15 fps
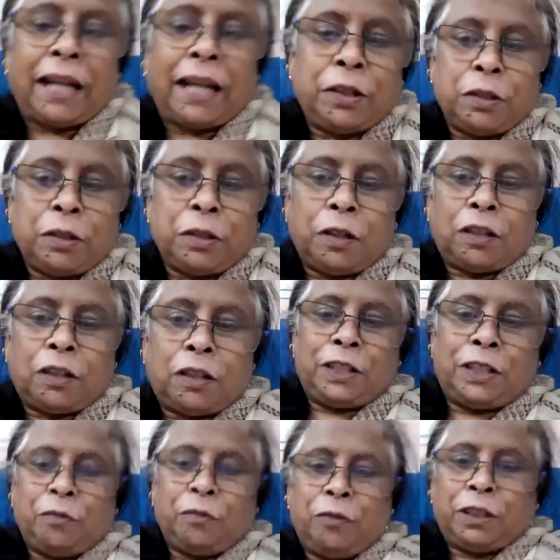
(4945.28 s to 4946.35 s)
you to Dr.
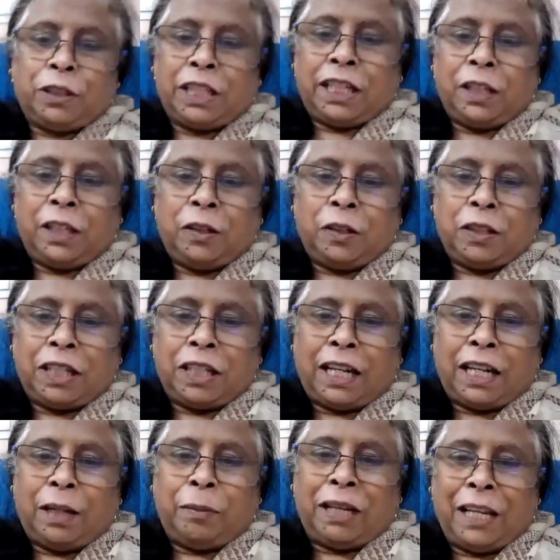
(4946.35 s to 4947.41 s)
Vishnu for taking your time.
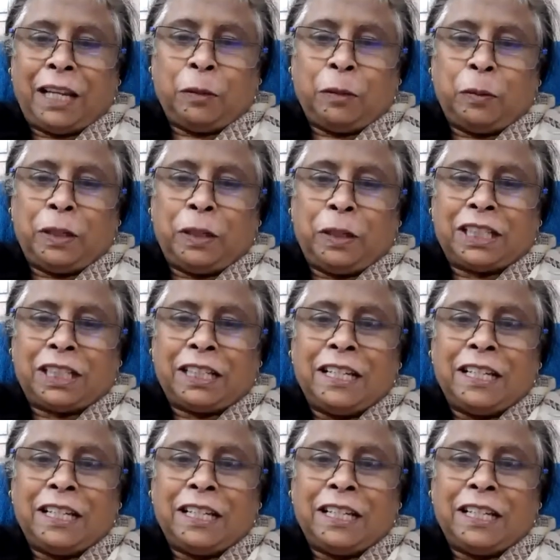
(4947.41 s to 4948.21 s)
And I know it's